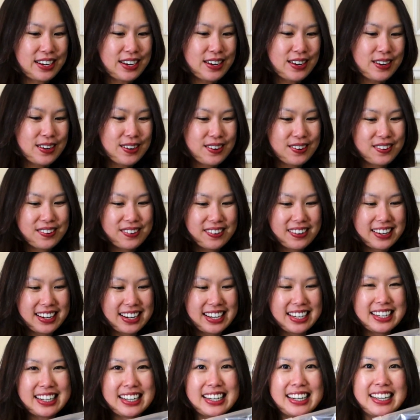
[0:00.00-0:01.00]

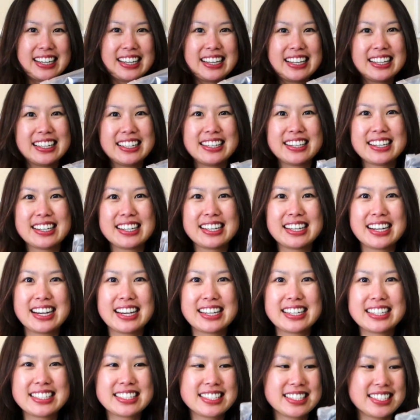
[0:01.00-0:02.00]
Alrighty, you can
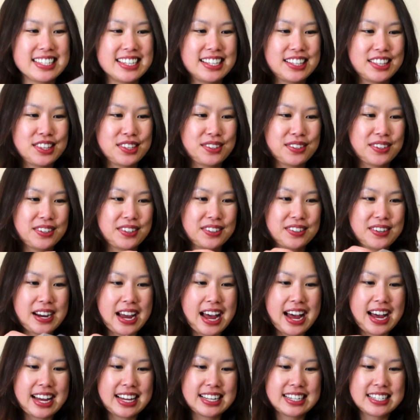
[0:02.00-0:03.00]
kind of see through
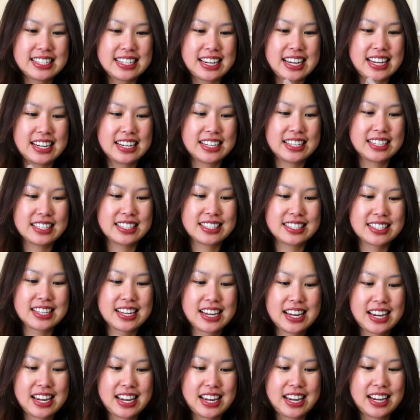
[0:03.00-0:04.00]
and it is
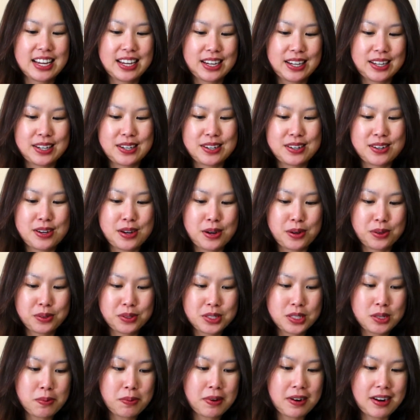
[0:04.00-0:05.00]
no
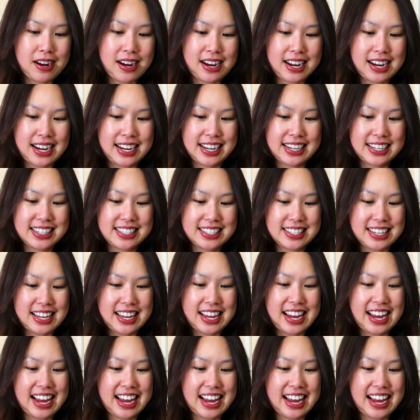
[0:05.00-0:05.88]
surprise,